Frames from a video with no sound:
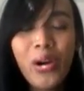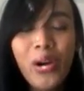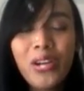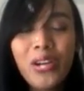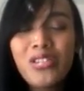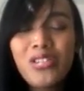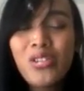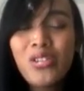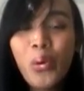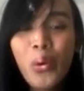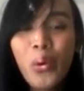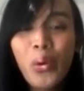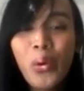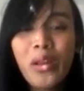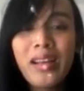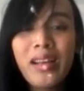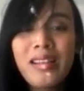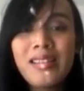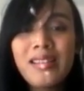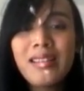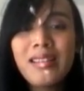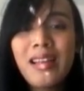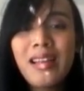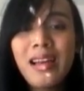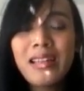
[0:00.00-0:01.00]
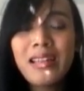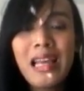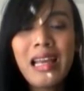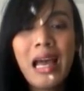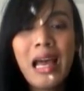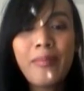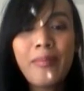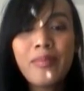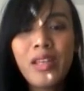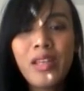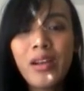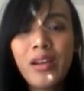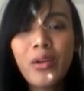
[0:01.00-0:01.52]
school is
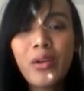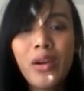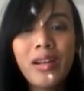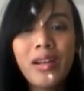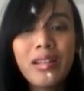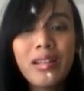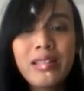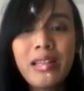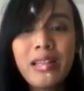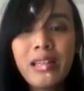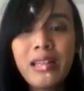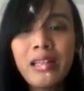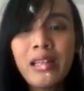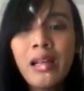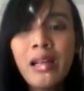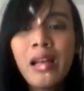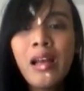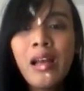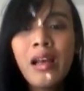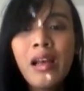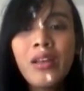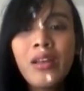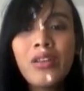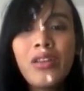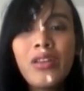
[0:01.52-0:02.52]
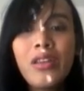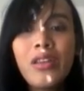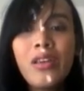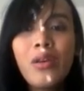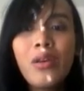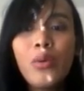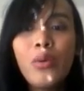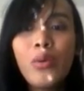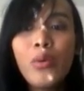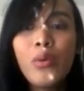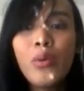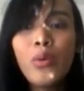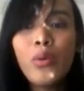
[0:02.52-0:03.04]
non-CAPTE accredited,
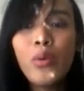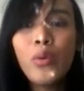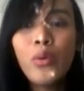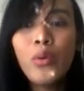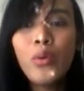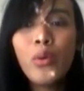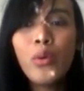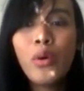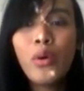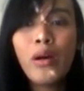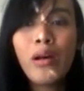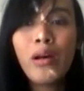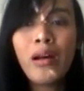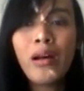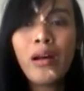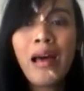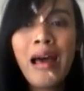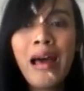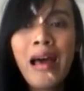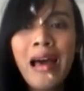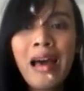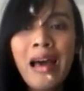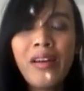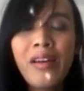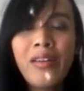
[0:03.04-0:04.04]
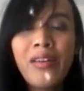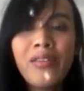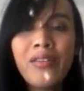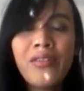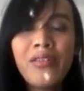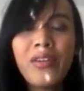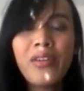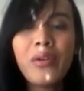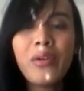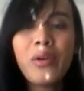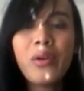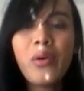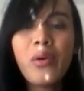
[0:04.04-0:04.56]
you
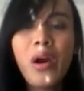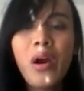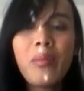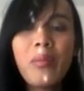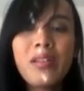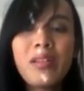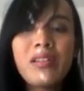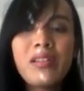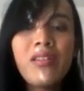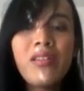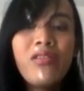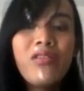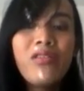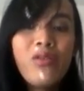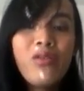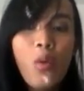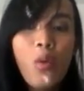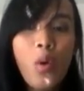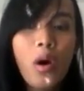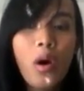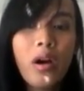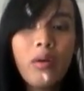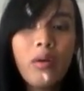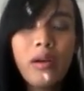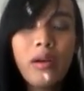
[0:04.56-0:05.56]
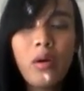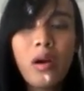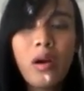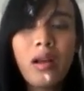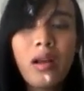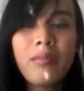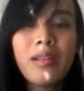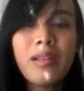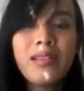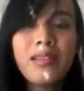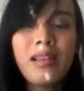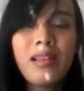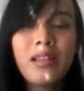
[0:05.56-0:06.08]
have requirements of 4
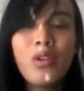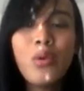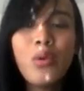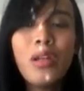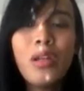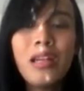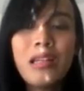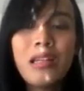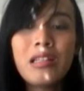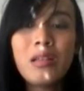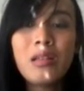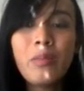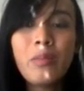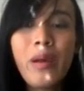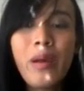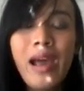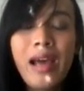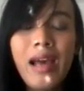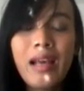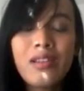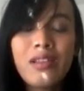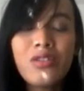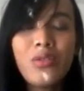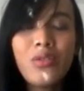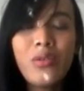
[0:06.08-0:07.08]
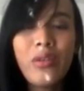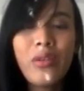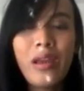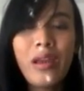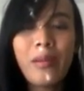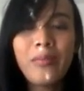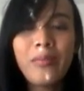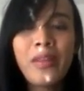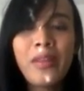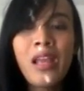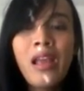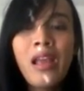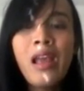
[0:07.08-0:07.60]
requirements that you need to pass to
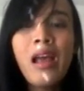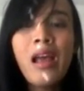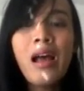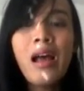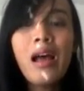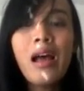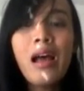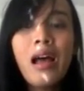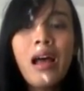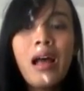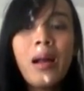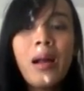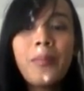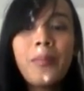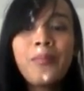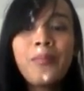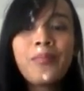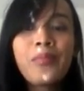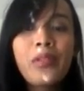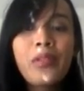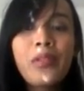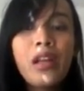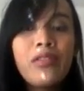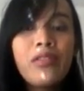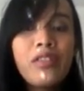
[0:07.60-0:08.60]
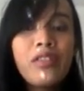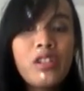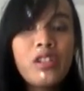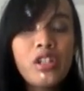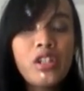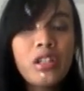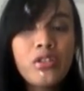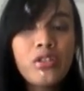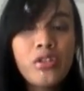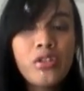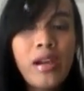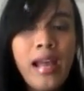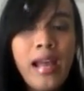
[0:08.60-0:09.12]
them.
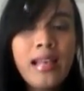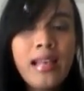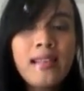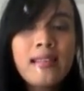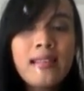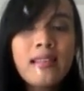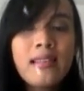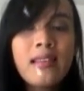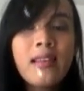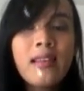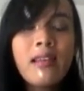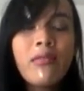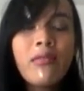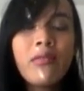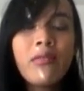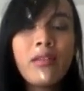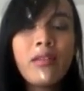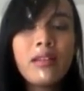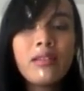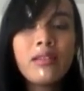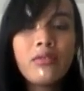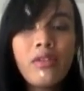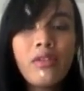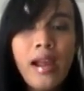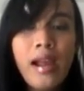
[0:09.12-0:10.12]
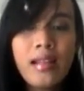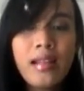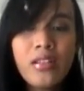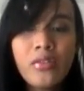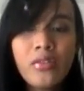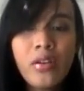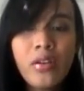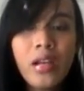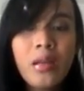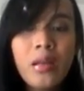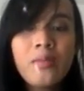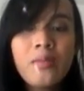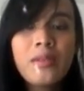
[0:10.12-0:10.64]
Official
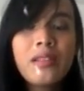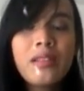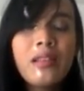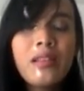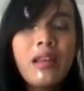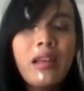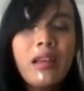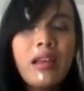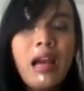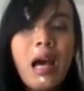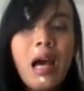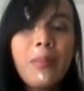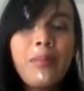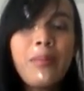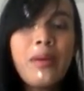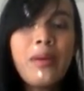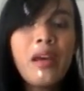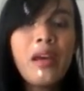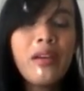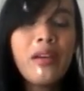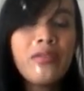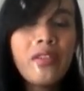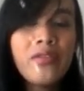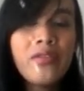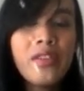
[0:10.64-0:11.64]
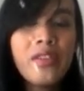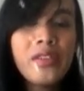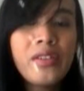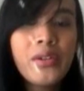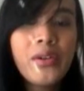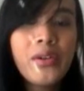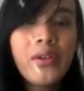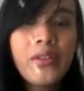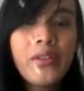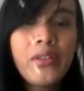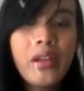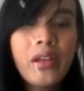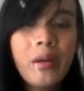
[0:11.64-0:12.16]
transcripts, the copy of the
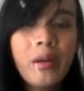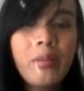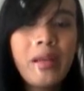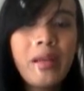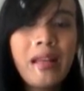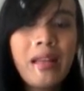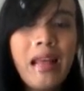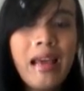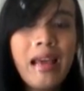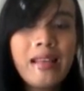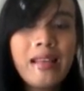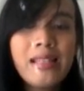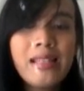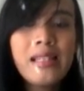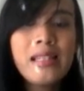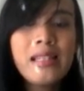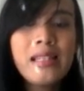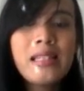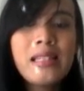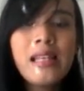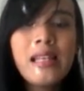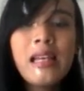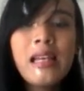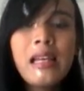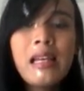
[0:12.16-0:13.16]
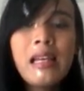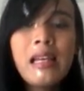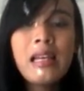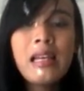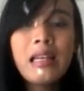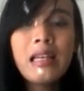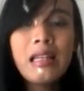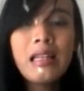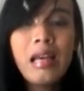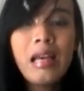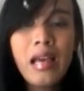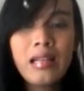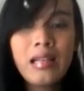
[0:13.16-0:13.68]
physical therapy license,
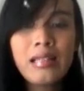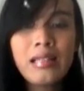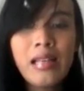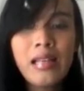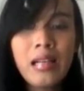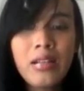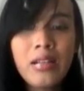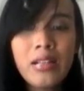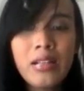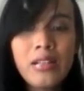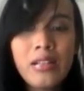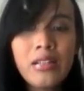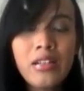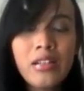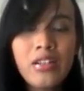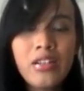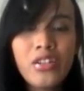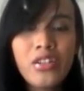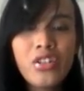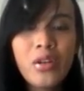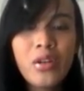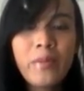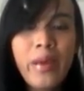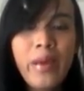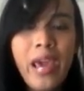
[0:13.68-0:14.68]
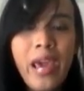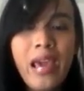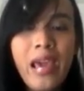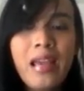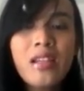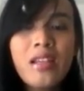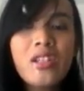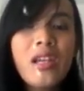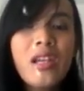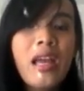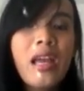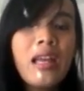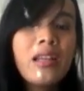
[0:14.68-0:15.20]
the executive signature
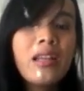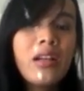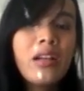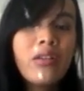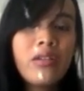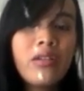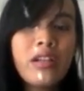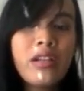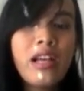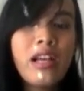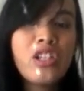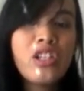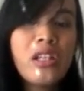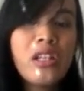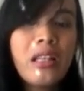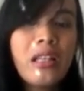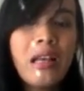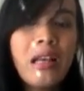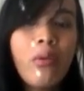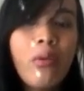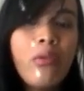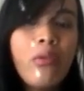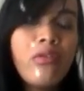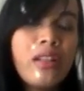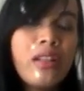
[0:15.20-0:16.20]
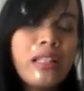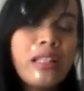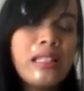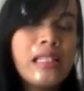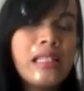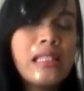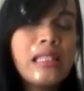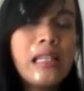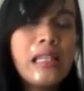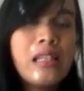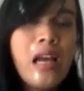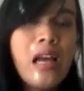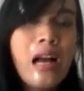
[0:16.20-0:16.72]
page, and the credential
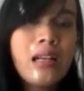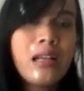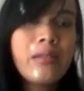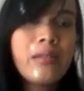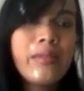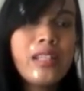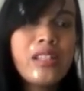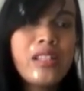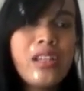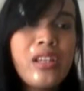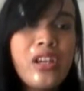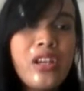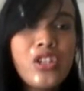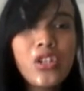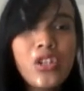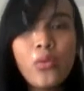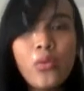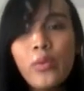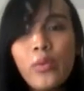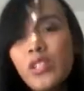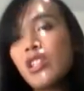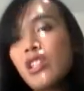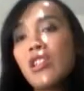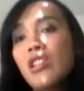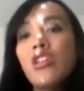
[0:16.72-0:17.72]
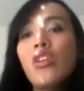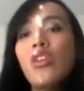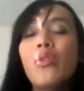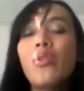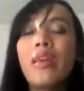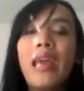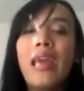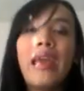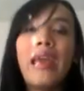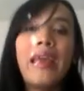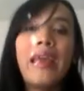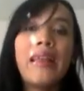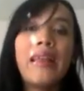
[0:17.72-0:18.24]
equivalency documentation, which you
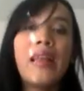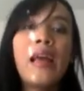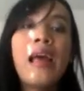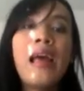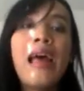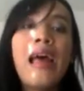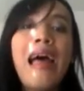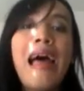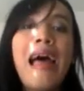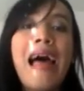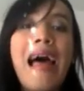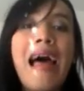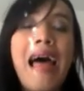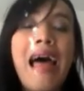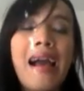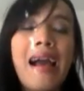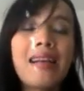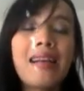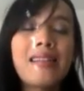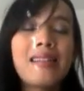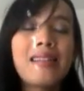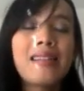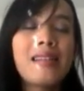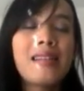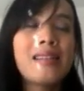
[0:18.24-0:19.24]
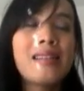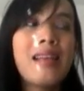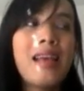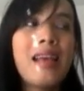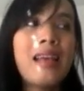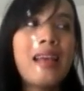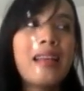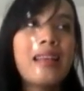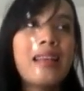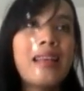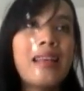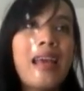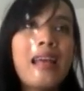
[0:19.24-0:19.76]
can access
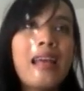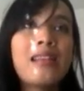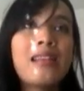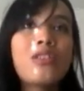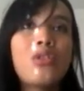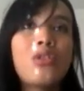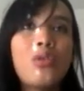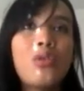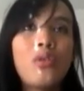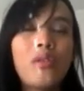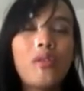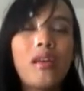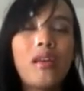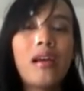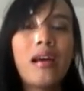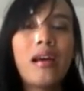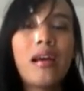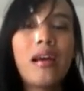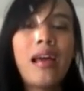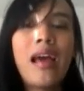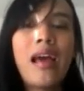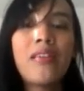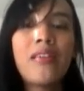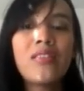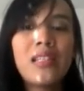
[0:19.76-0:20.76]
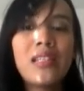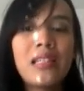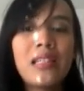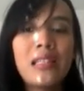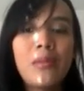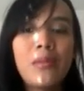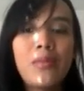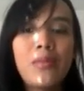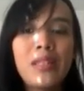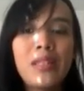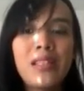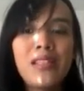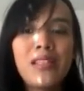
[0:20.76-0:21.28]
and get to the
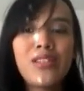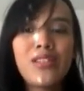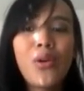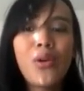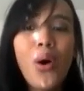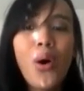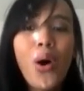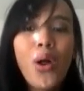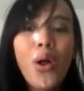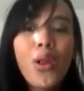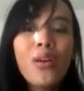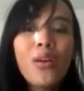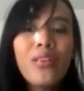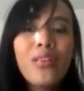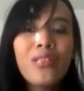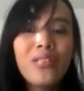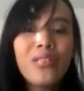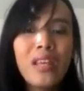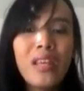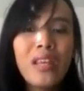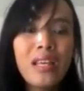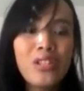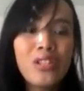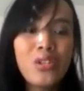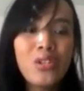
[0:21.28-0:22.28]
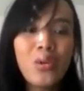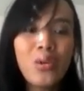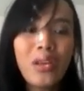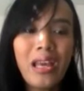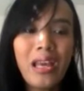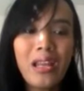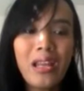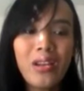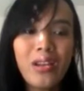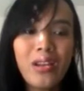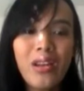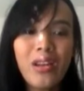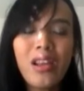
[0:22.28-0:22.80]
FCCPT. So all of these you
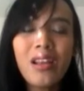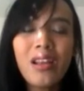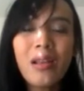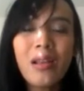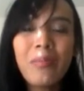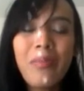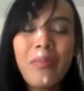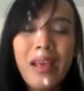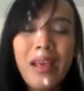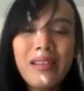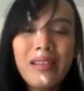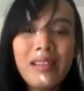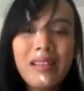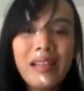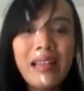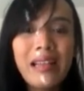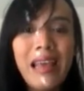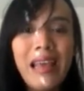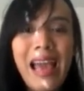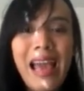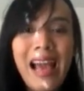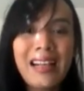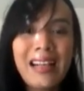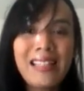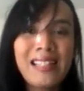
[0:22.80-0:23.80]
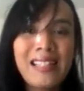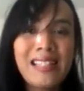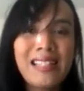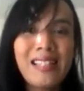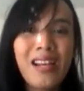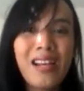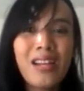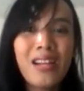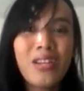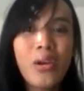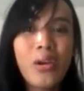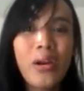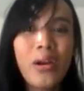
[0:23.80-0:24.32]
can basically access
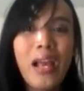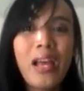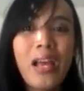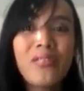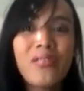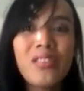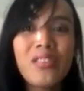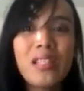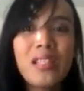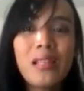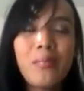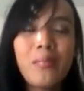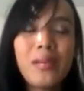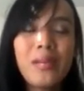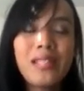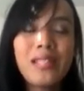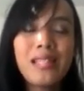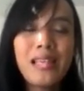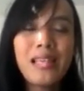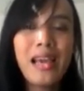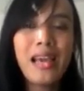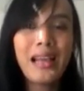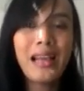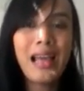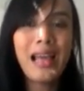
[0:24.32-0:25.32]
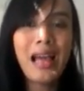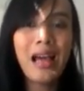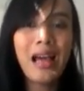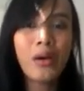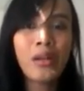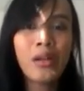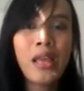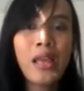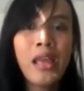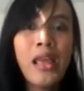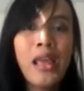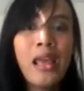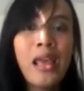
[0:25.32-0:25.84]
on your FCCPT
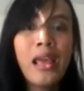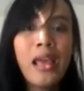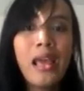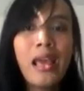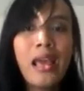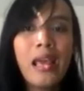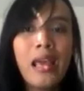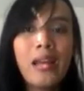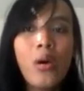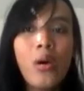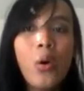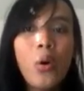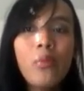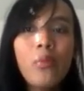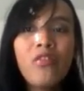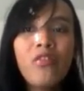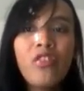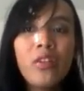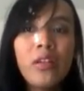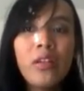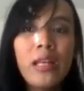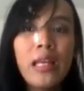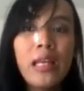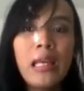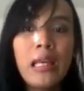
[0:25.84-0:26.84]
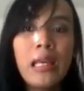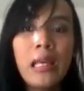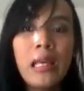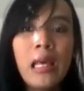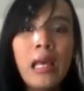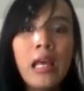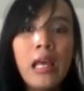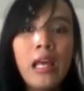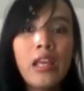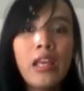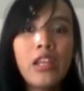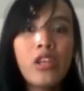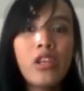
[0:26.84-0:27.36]
account, and hopefully
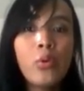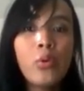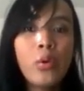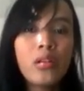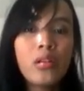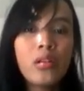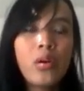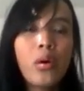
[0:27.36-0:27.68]
you will